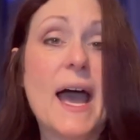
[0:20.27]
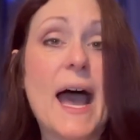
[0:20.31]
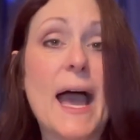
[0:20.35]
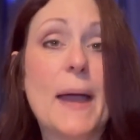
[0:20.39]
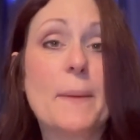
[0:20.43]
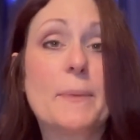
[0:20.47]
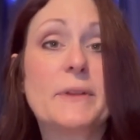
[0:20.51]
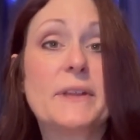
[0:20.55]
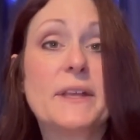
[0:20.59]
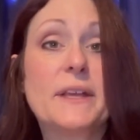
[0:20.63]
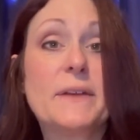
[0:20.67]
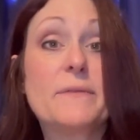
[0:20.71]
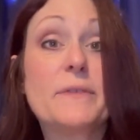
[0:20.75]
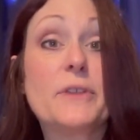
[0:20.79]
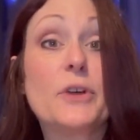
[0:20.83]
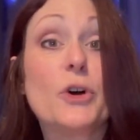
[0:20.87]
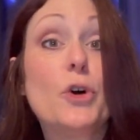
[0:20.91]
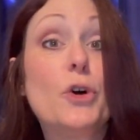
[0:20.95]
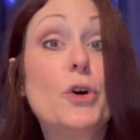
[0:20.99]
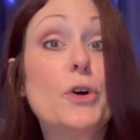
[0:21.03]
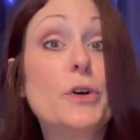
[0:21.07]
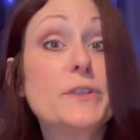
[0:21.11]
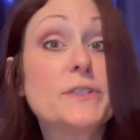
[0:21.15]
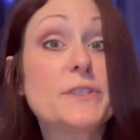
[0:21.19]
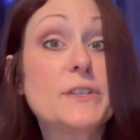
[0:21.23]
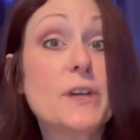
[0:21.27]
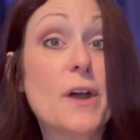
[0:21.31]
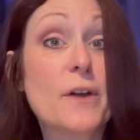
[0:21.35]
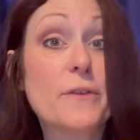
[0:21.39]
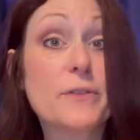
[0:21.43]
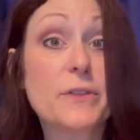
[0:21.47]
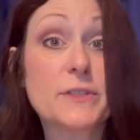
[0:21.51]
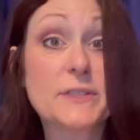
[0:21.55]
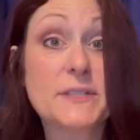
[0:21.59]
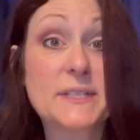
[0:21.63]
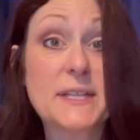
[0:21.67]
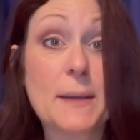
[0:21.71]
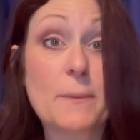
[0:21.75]
I believe the hooks are
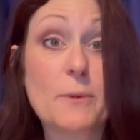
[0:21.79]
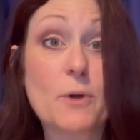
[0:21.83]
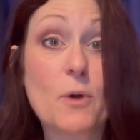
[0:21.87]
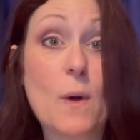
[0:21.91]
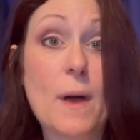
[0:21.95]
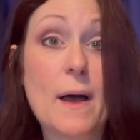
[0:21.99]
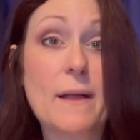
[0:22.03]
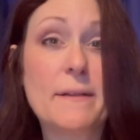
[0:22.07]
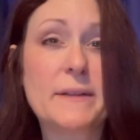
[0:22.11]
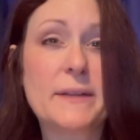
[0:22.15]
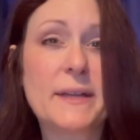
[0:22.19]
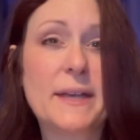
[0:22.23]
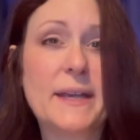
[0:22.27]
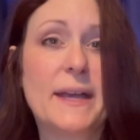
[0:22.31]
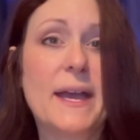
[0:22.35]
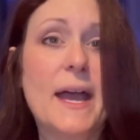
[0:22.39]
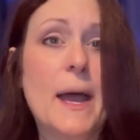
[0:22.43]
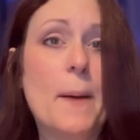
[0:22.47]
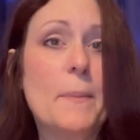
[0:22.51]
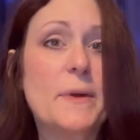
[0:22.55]
the same quality,